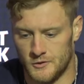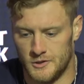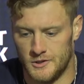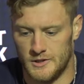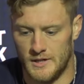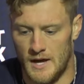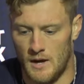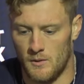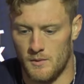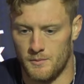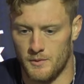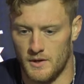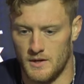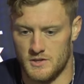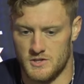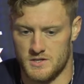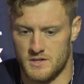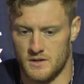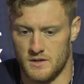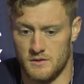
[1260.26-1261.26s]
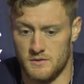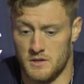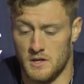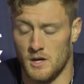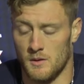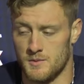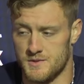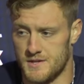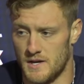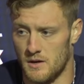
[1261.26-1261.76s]
and how we play just to, to
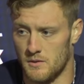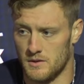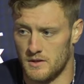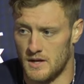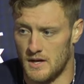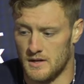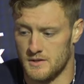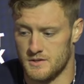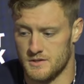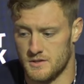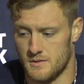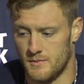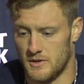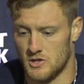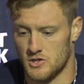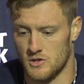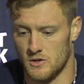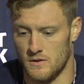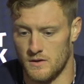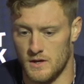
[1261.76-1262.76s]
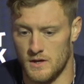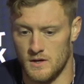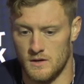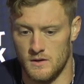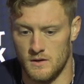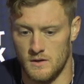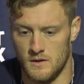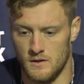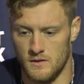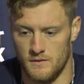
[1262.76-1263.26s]
help us out with that, just to make sure that
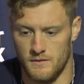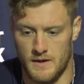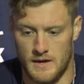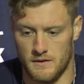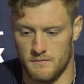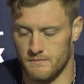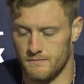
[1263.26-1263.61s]
that